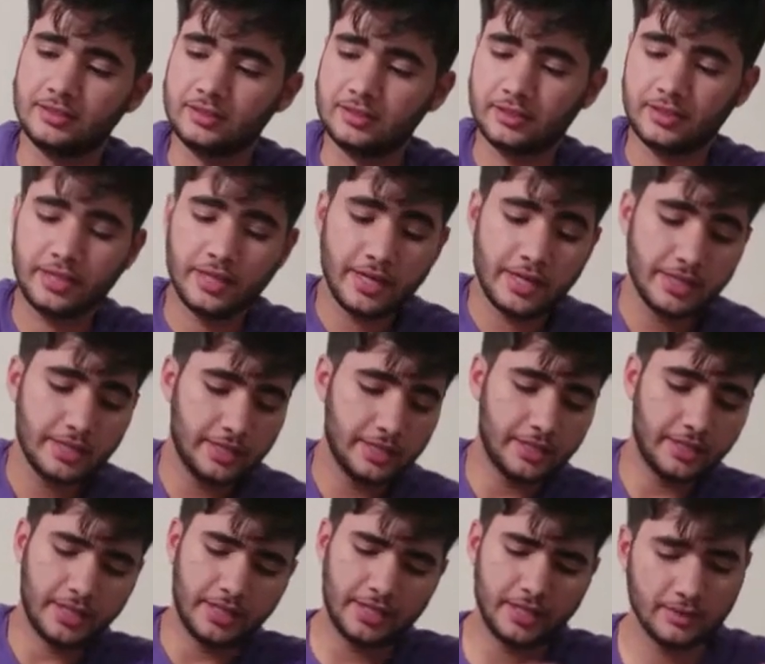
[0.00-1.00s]
Okay,
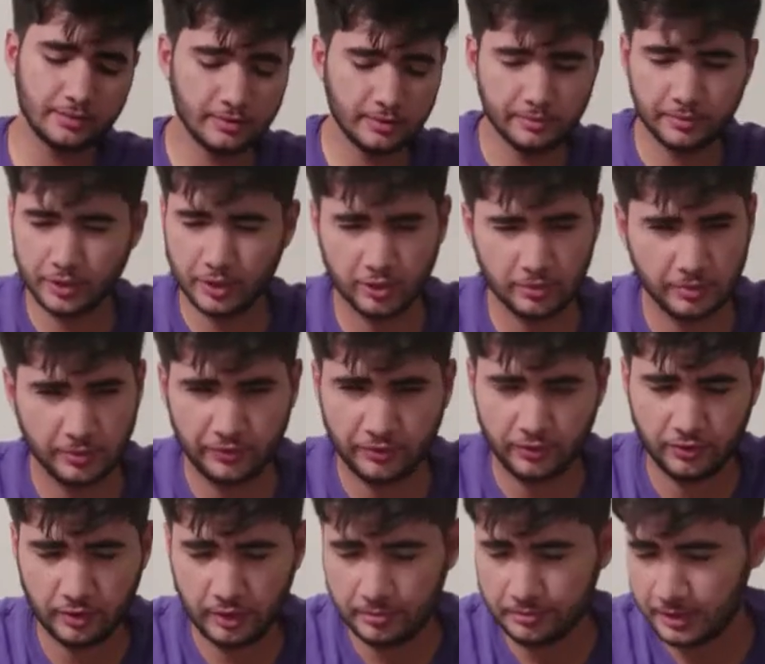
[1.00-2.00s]
and I am a milk
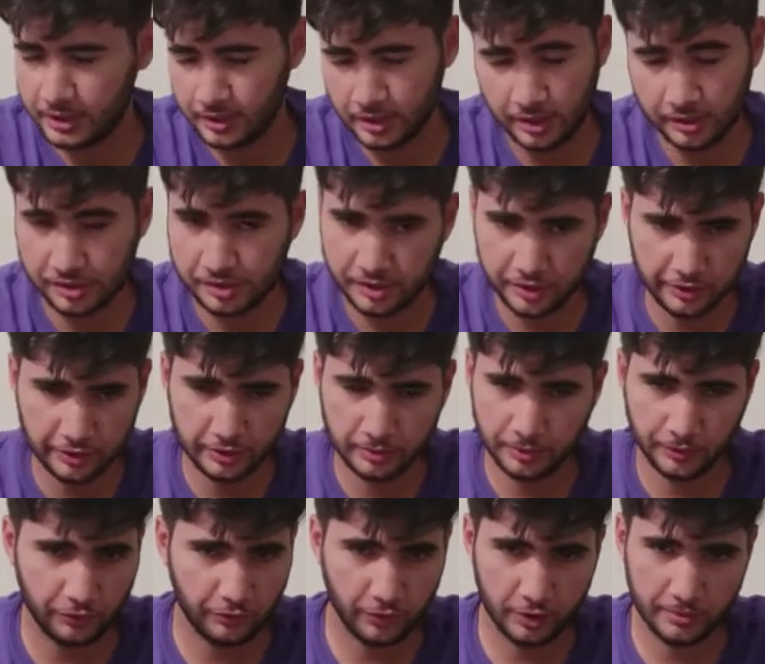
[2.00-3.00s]
before, I mean, a cereal
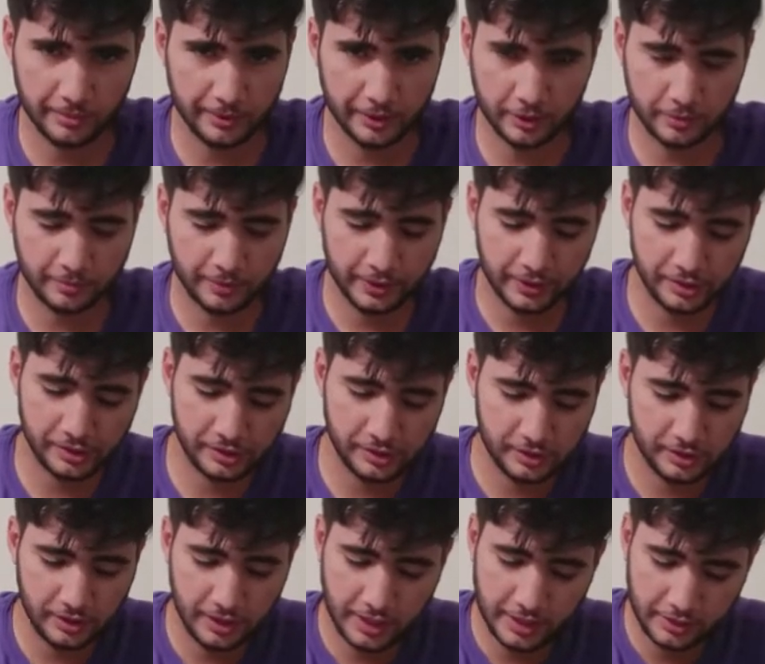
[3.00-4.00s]
before milk
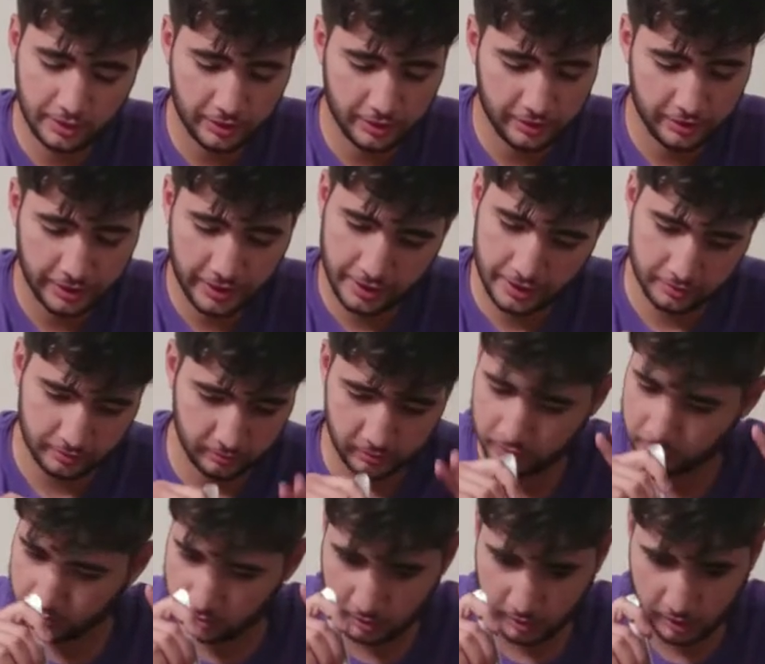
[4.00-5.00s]
person. I know there are
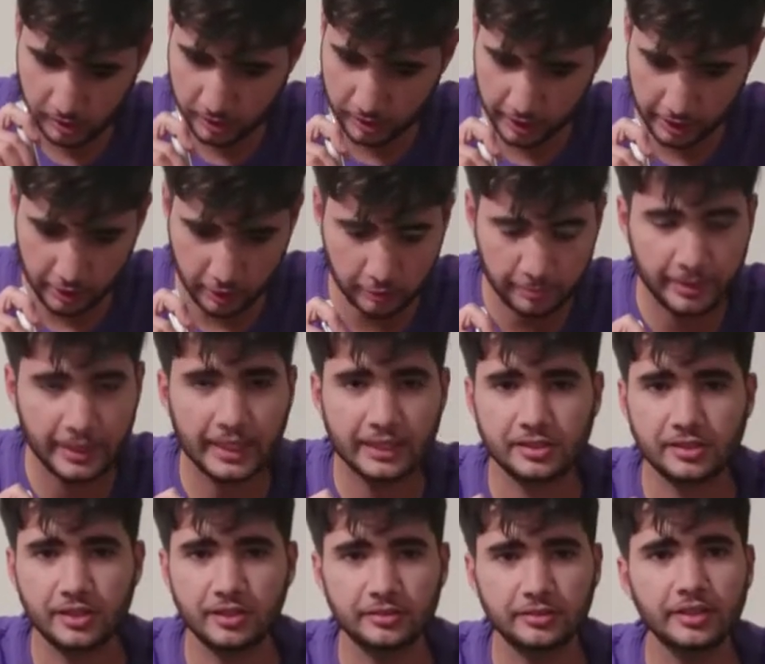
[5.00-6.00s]

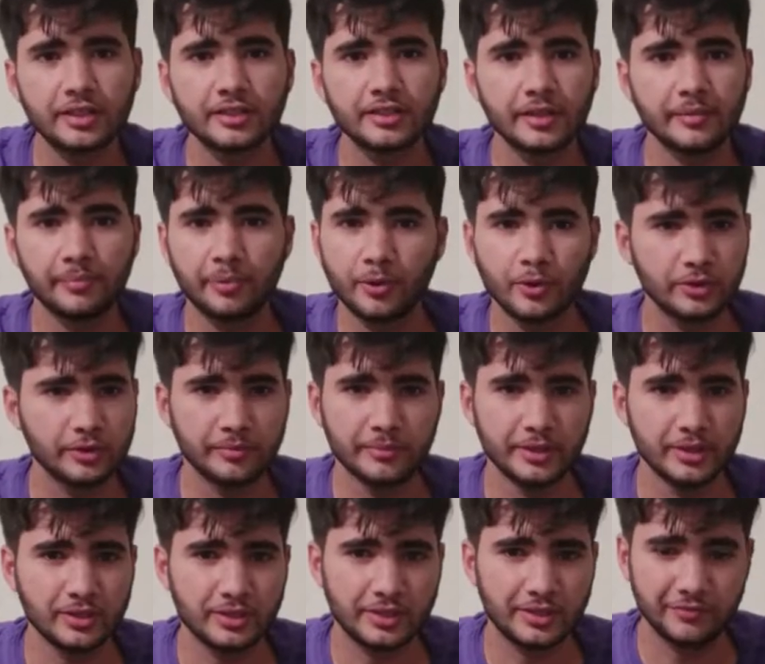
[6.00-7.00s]
psychopaths out there that pour the
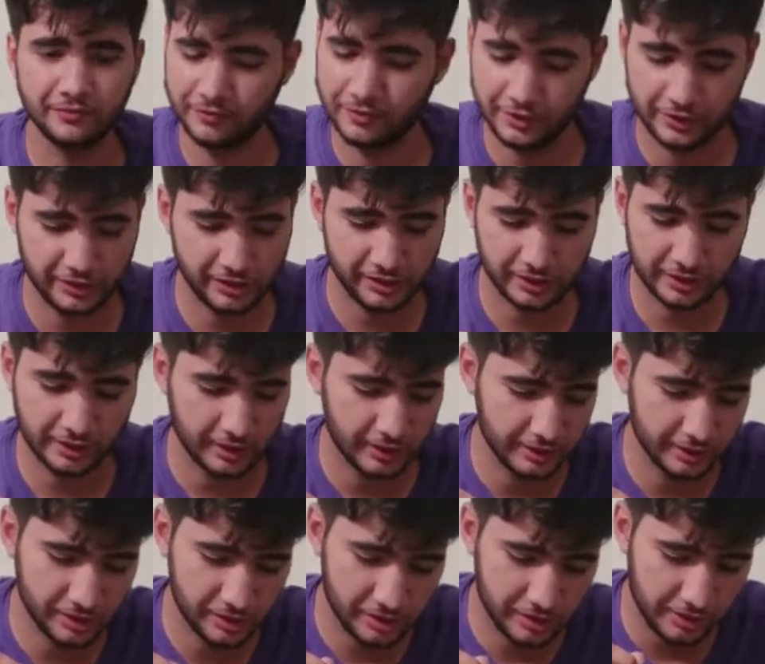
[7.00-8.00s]
milk in first and then
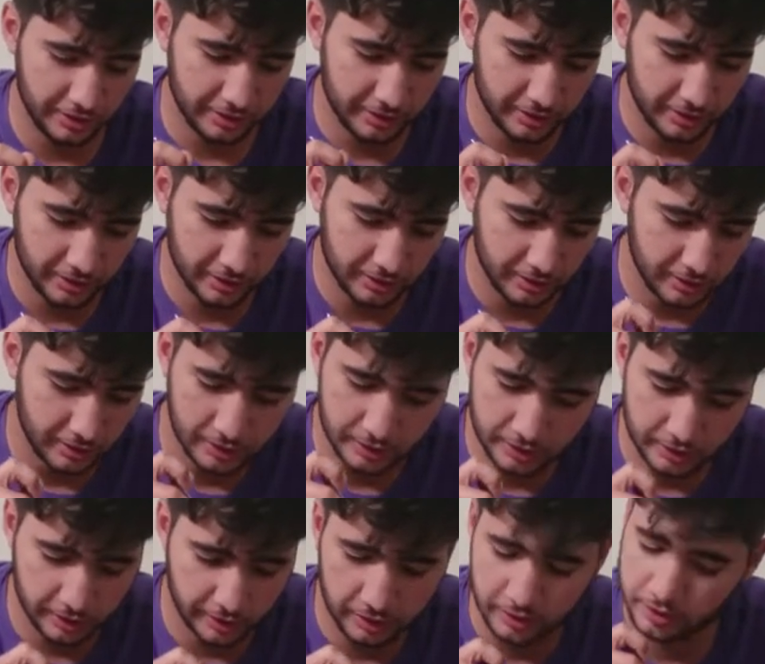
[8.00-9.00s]
the cereal.
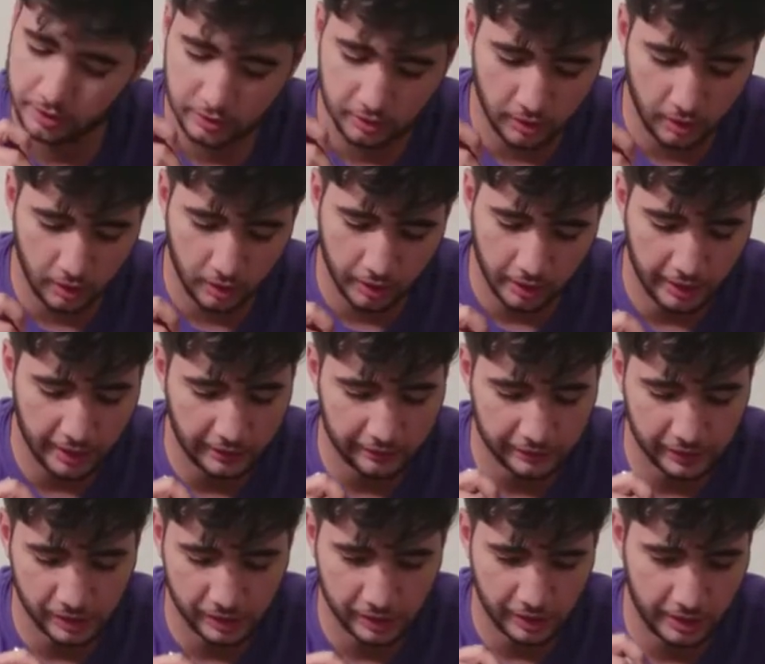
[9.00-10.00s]
And to you, all I have
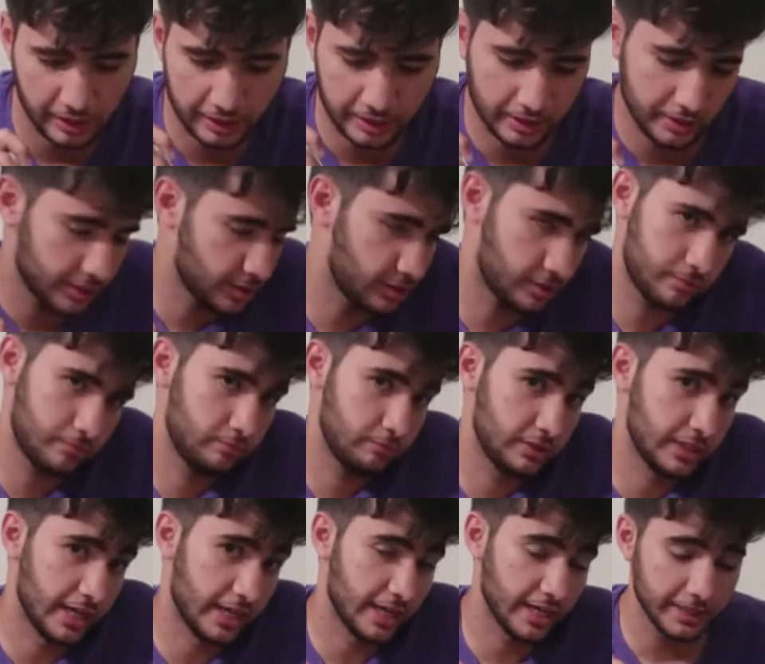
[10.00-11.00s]
to say is
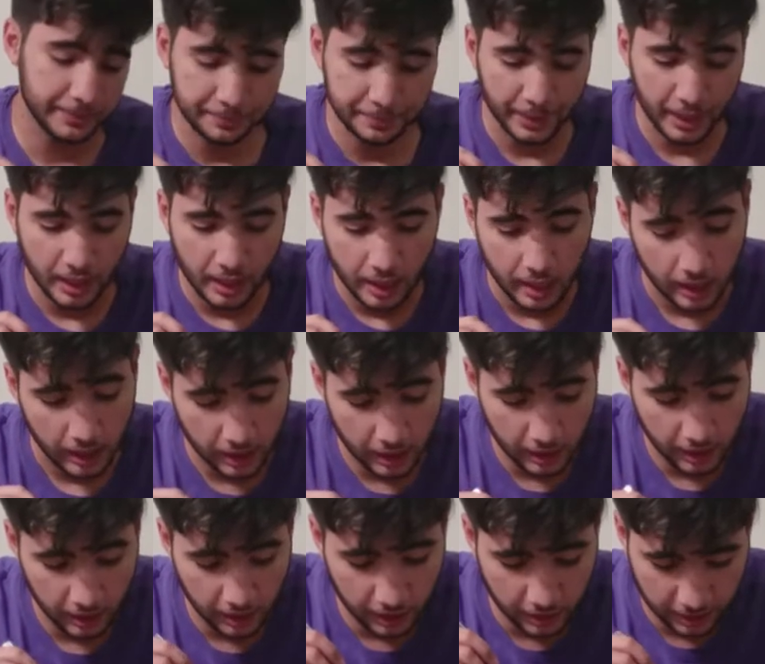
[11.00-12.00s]
die.
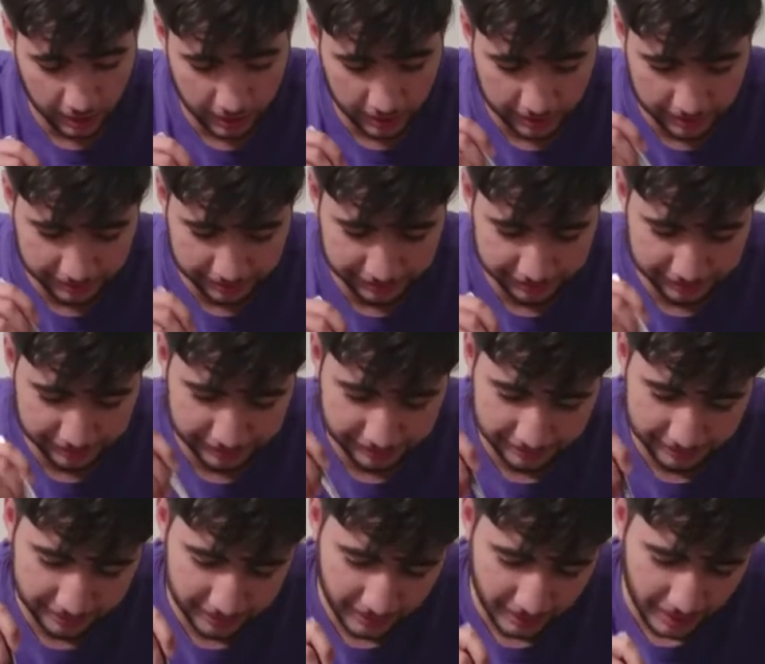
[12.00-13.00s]
Um,
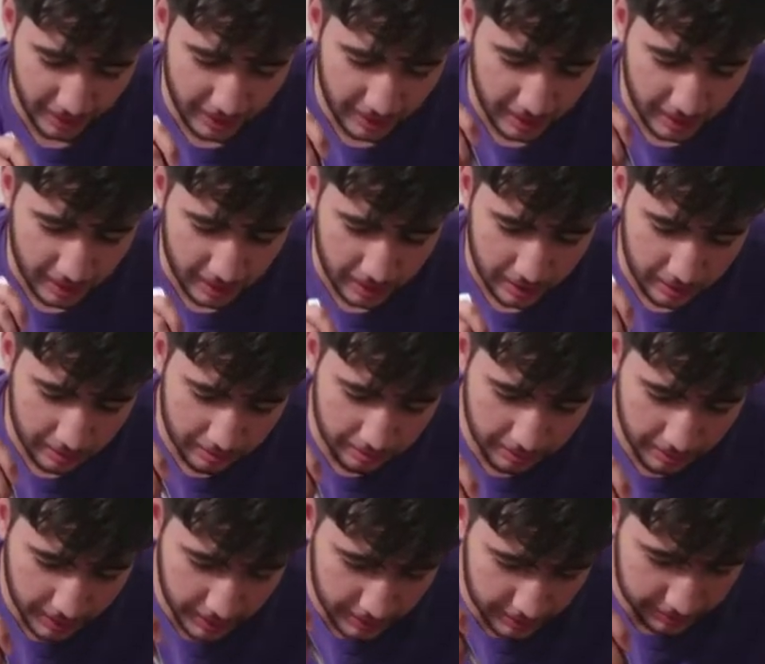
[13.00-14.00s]

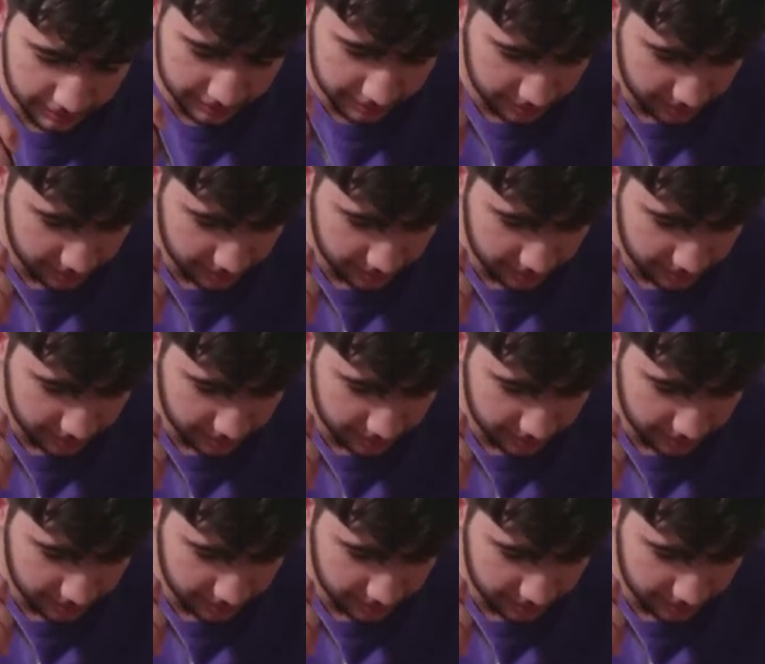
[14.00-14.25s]
but